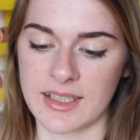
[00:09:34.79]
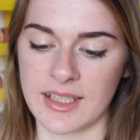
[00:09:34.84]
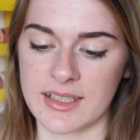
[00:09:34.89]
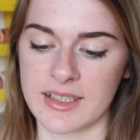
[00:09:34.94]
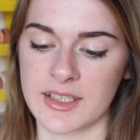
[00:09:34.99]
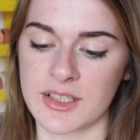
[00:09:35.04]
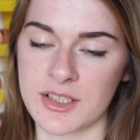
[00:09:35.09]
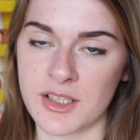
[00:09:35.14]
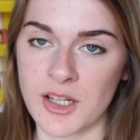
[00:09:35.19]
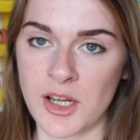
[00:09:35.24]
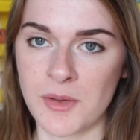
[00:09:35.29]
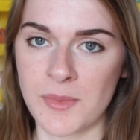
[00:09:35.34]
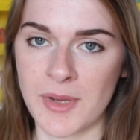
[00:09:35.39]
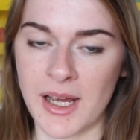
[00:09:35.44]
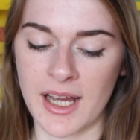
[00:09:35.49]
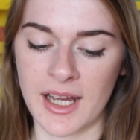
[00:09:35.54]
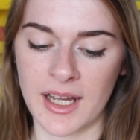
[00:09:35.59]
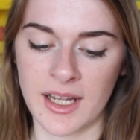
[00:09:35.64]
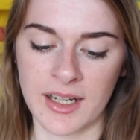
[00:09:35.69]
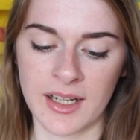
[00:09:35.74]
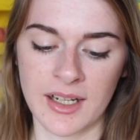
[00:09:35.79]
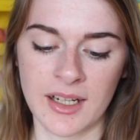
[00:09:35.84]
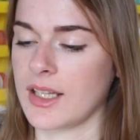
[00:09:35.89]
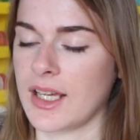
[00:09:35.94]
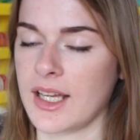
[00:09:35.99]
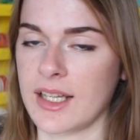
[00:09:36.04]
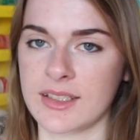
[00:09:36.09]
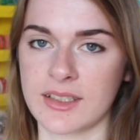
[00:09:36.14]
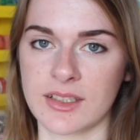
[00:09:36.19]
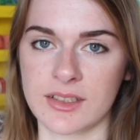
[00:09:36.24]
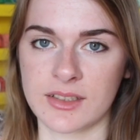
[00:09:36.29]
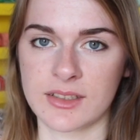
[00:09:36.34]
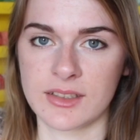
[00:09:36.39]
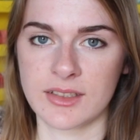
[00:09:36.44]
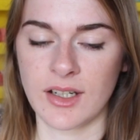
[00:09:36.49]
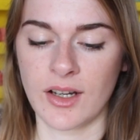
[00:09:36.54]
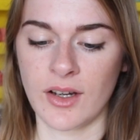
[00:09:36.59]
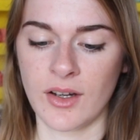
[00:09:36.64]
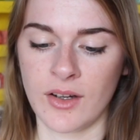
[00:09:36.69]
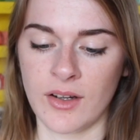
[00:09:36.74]
there's a snowman, there's a
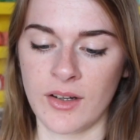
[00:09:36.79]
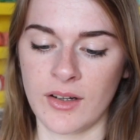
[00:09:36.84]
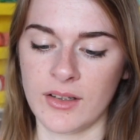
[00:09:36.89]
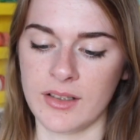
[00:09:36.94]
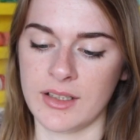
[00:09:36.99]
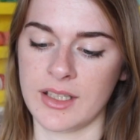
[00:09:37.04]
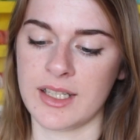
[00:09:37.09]
star,